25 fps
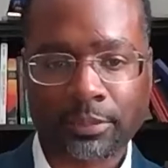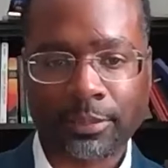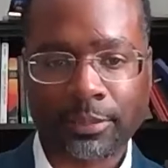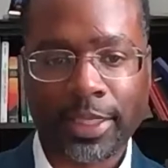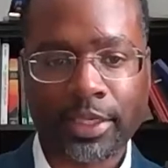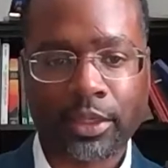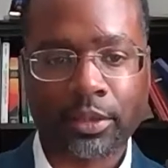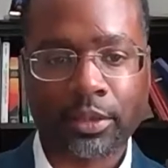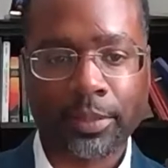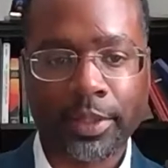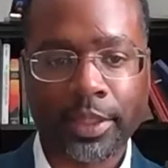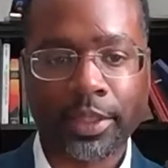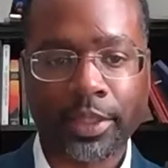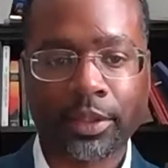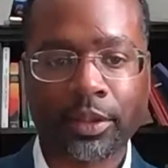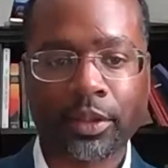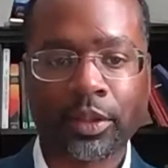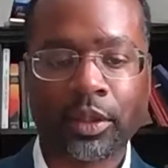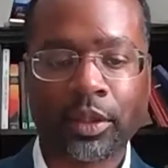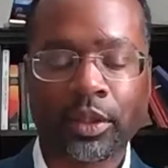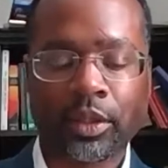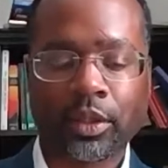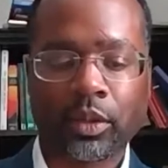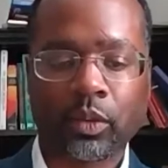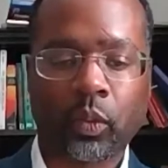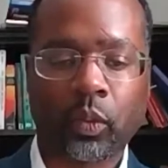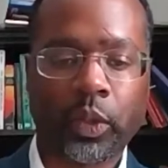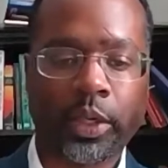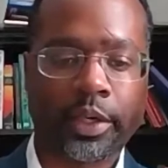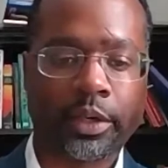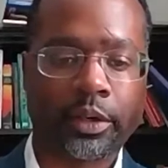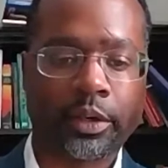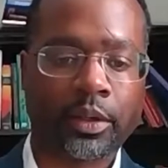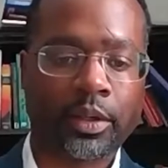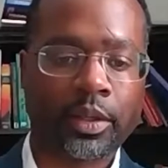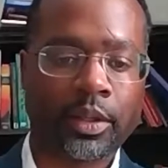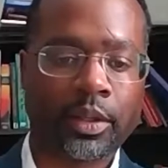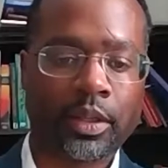Spider-Man
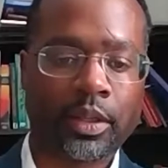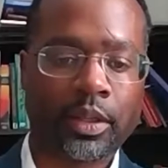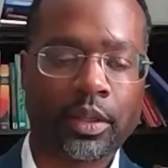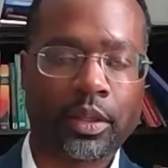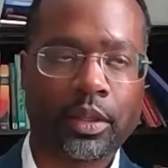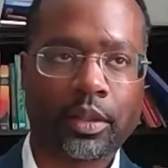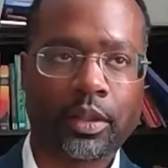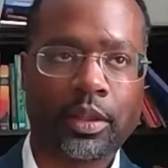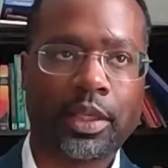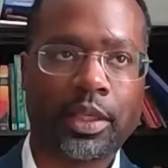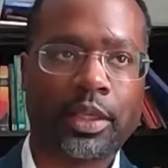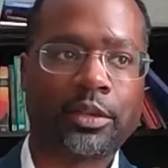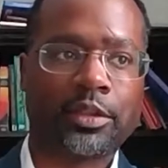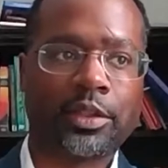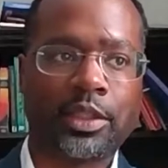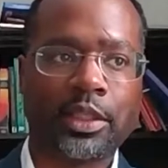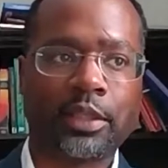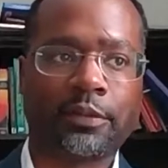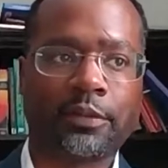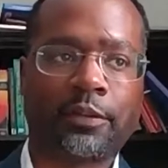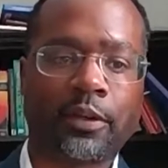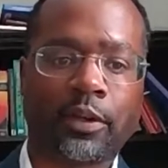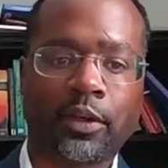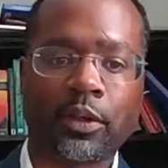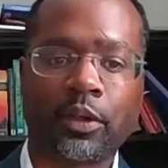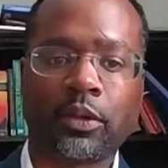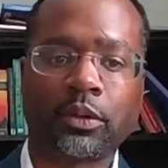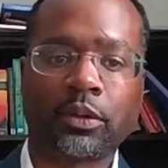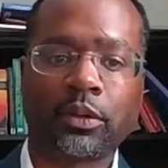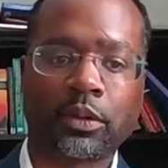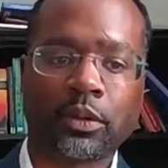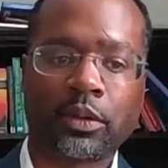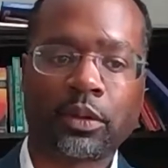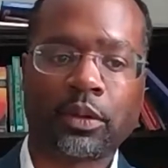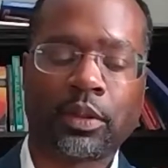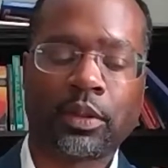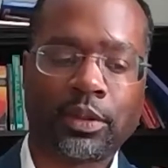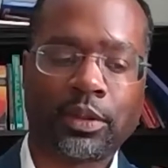where there's difficult
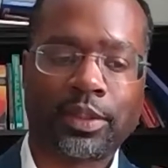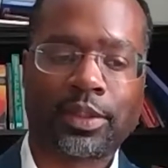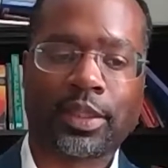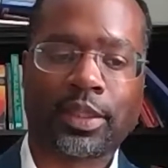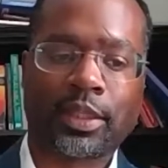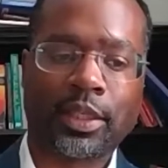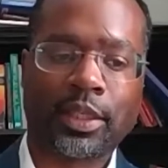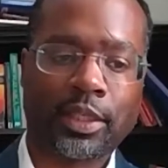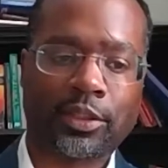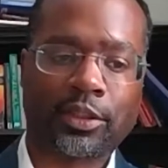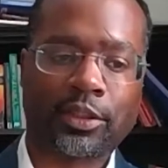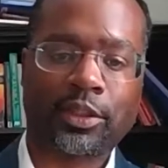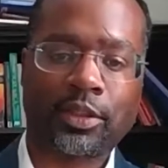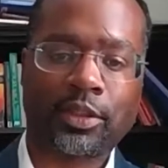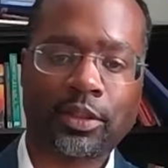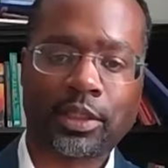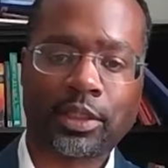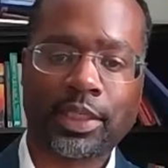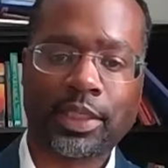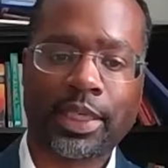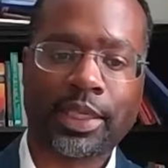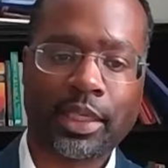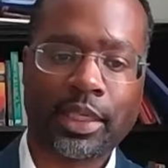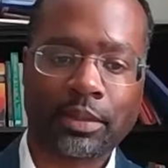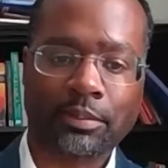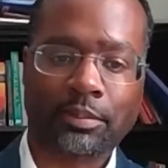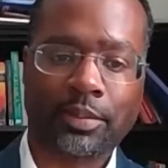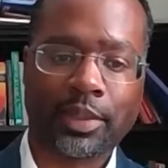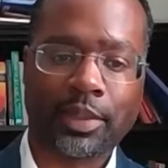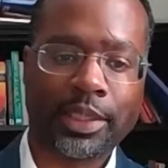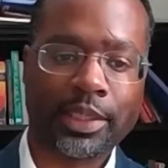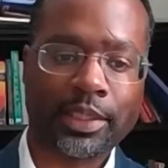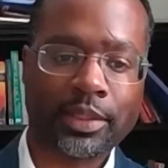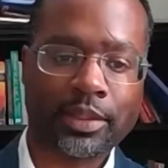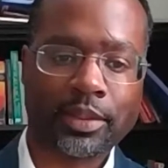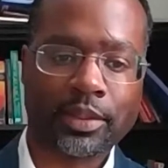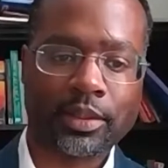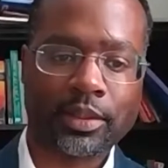discussions taking
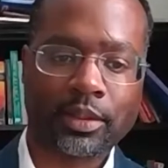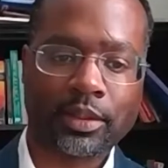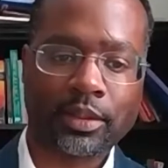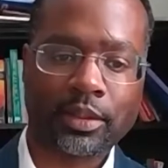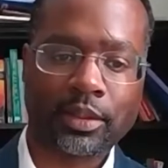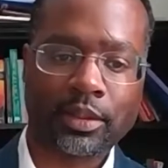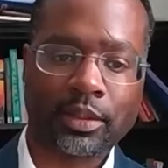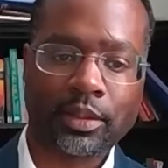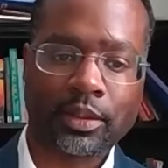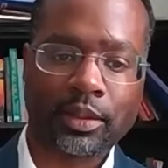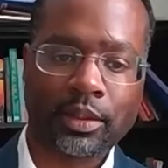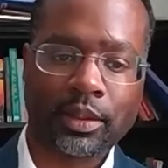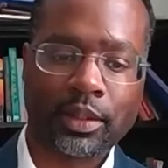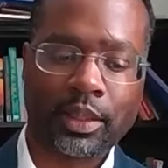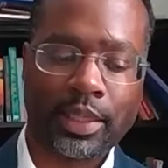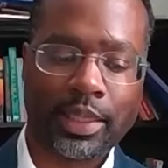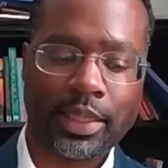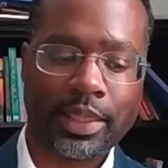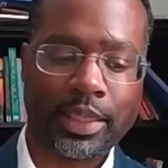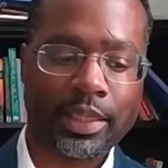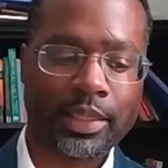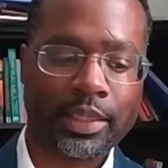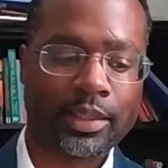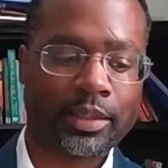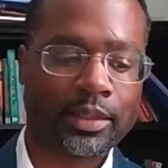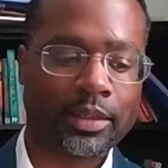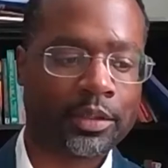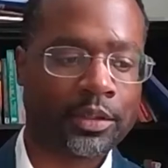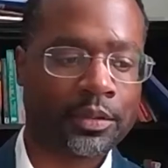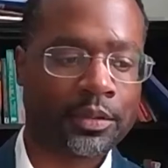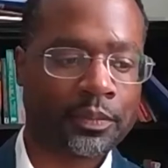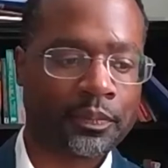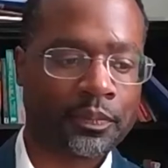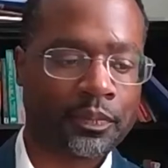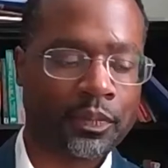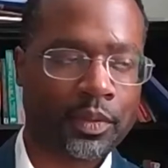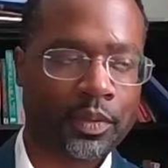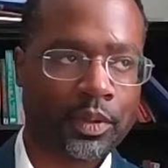place and
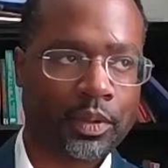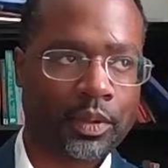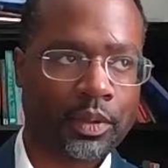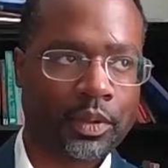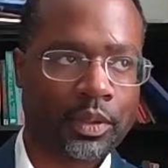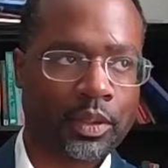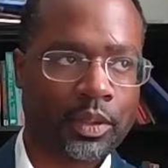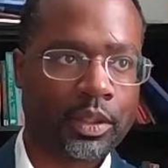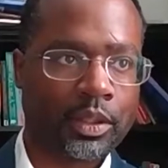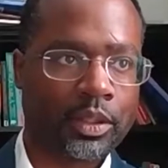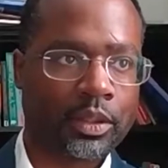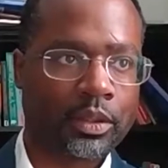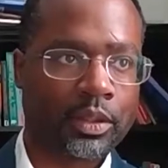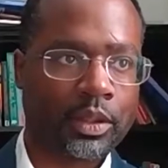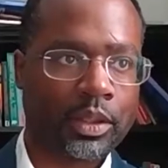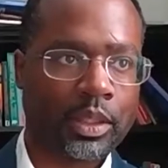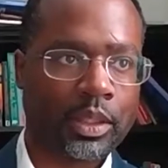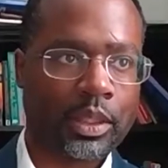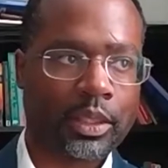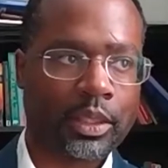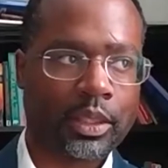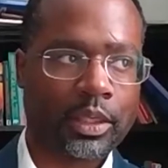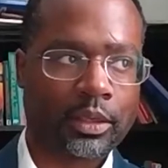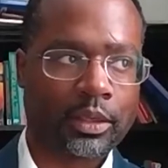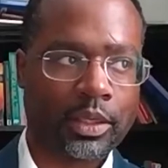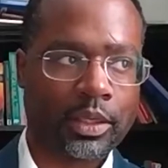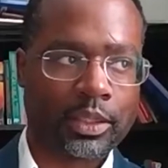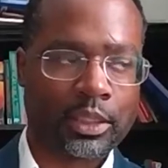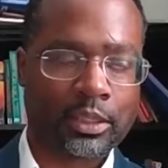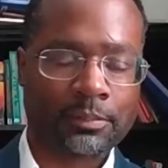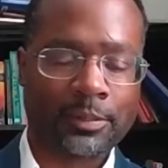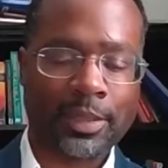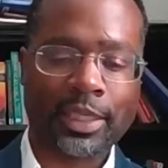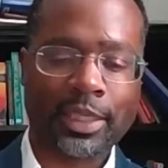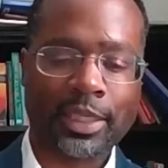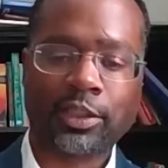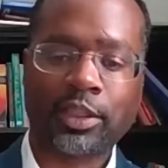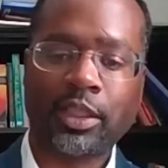you know uh,
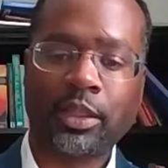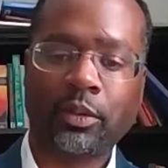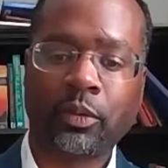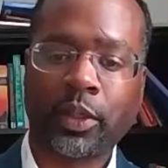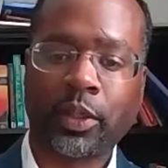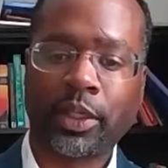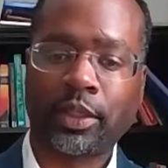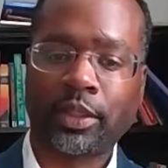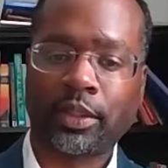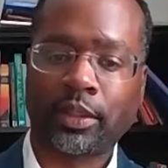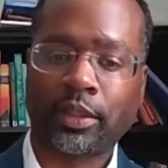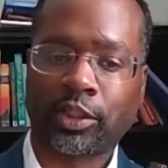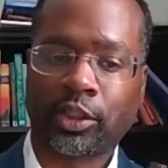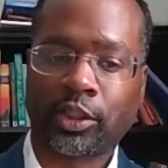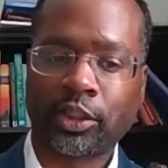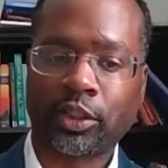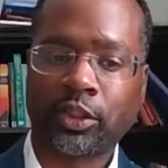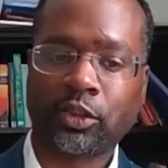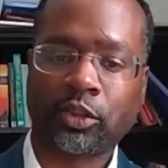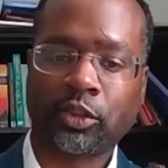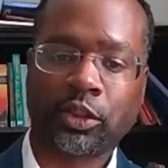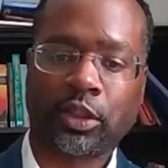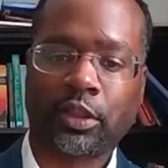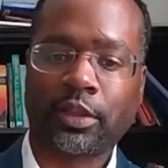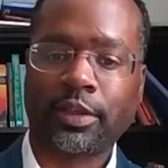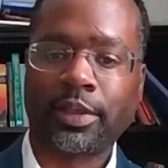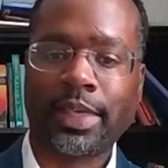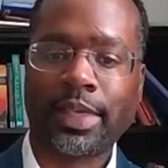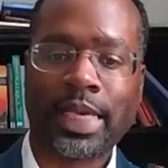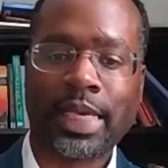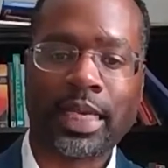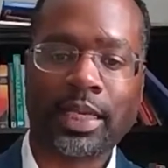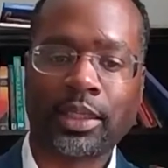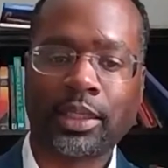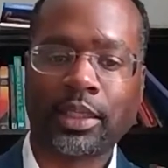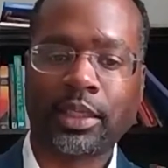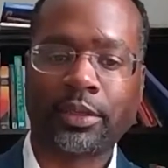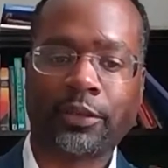especially when children are
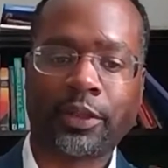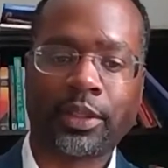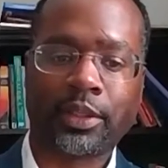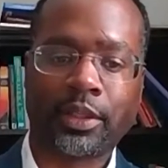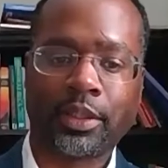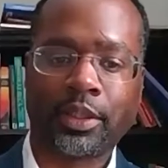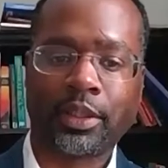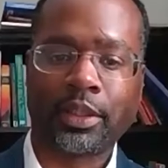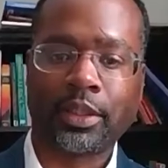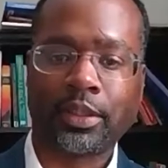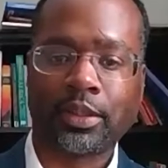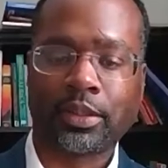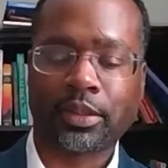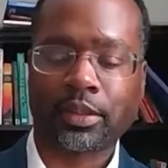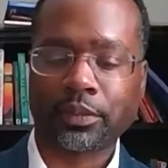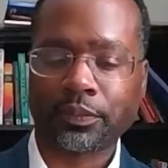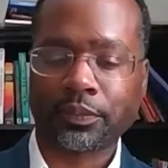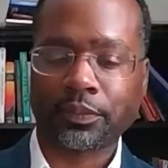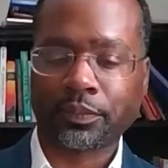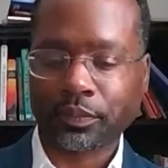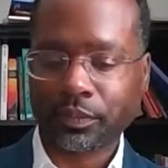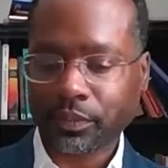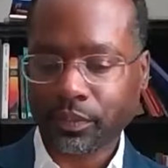not living these